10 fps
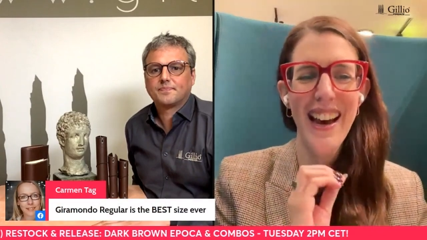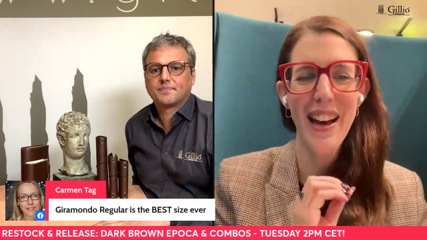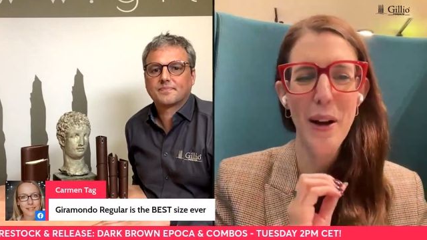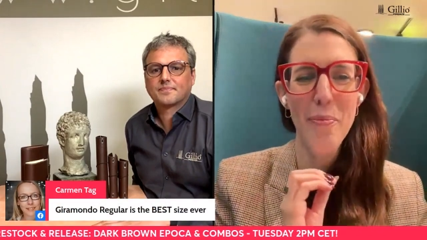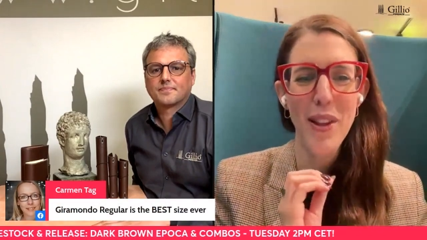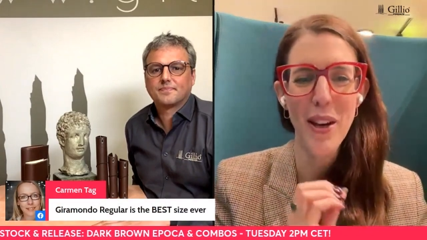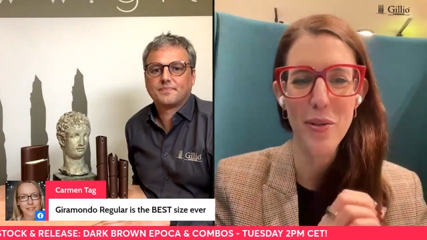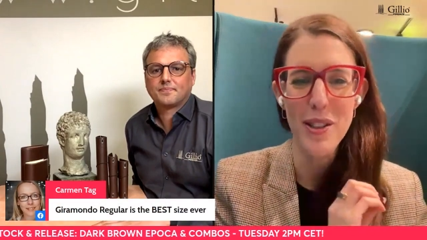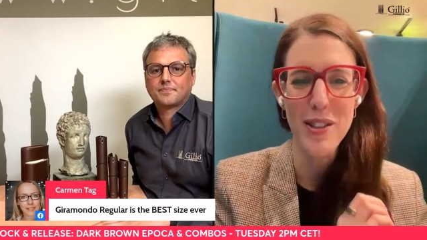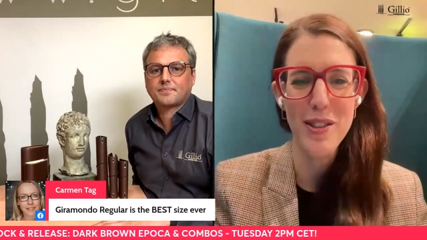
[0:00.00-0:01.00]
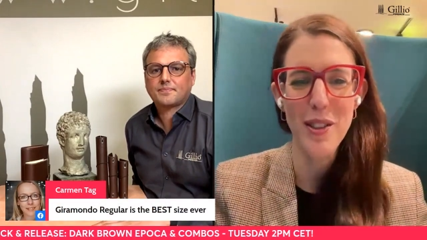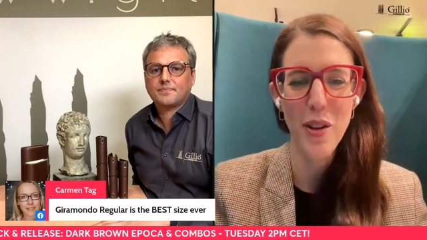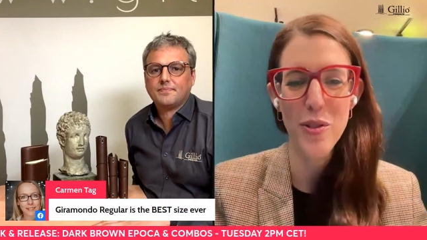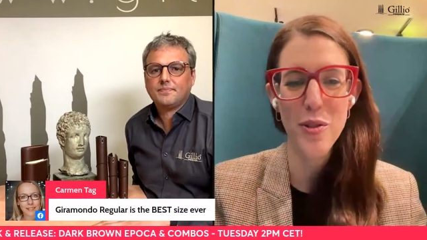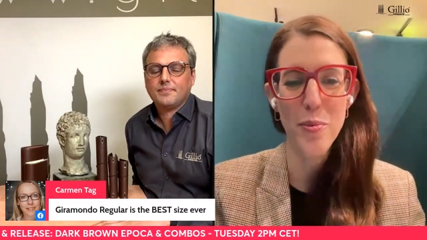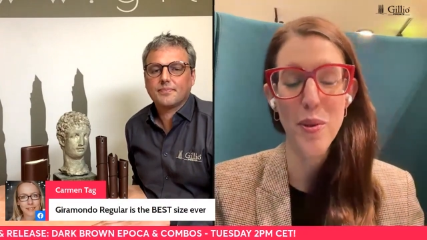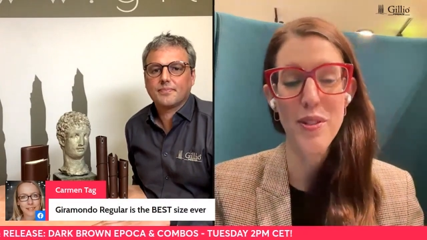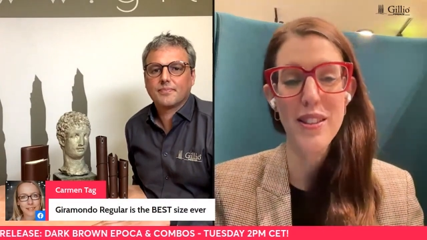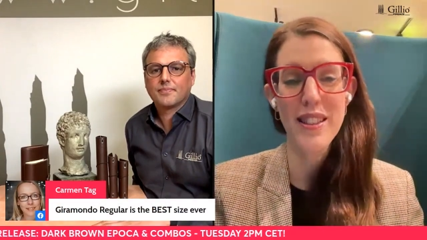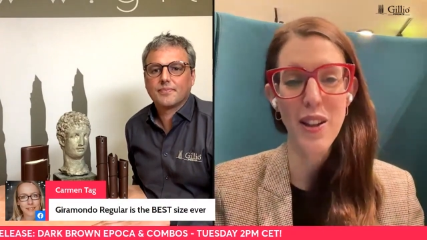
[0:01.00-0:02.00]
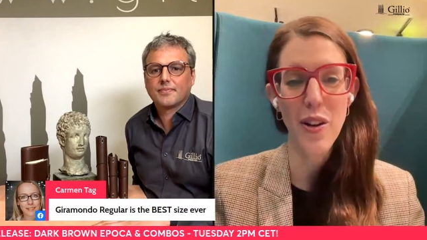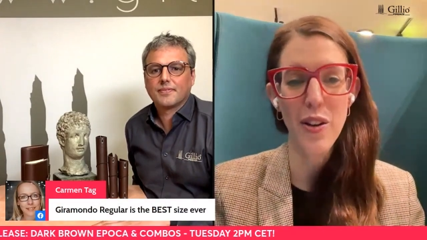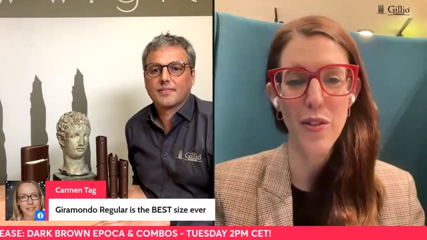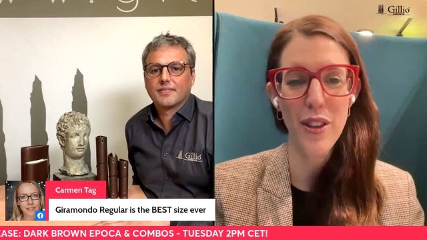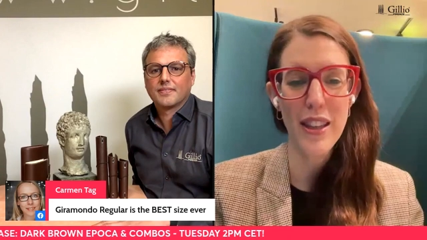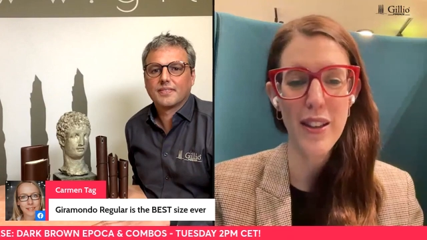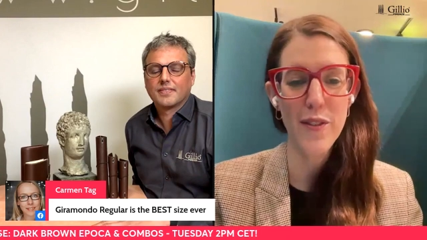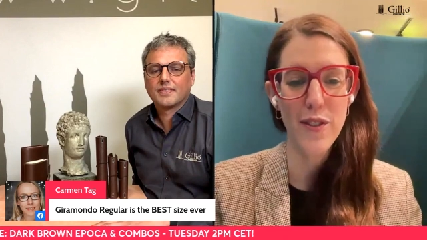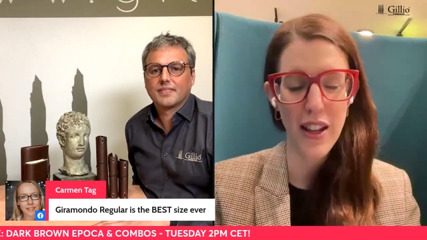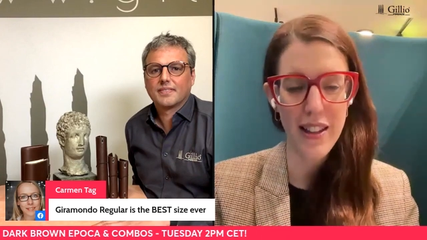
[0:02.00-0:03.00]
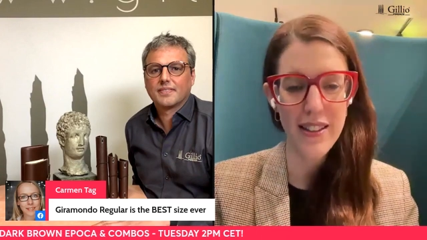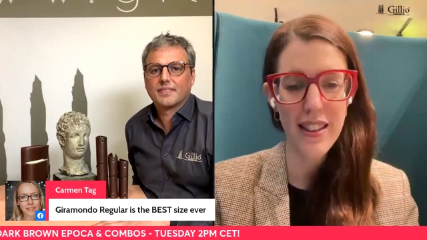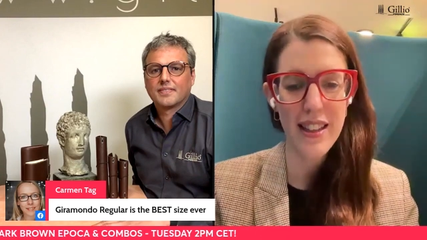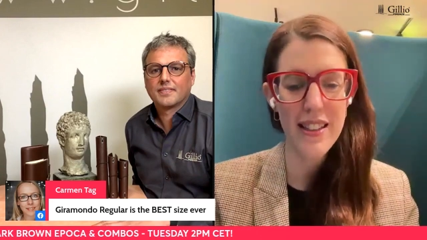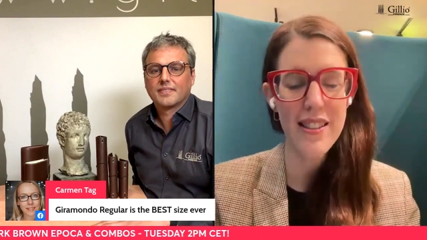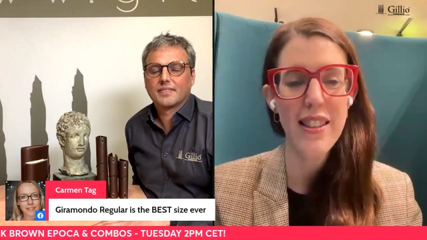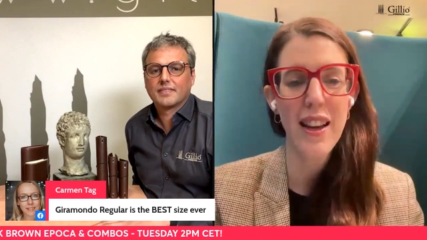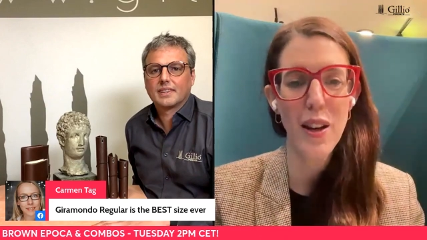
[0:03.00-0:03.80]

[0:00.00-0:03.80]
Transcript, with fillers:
Speaker 1: And we are still also processing all of the Valentine's